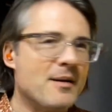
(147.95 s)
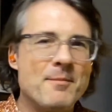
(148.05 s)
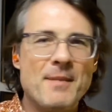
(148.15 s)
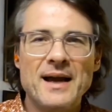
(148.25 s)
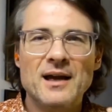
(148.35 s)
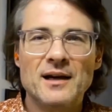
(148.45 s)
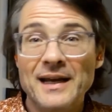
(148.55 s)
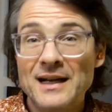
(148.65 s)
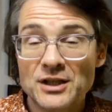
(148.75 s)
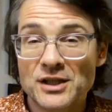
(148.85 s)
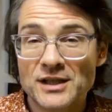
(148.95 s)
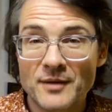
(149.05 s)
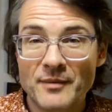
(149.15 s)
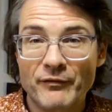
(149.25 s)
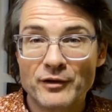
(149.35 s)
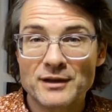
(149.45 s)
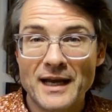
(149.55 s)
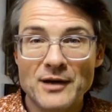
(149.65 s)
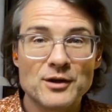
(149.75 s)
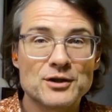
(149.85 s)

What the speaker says: My English is not my first language,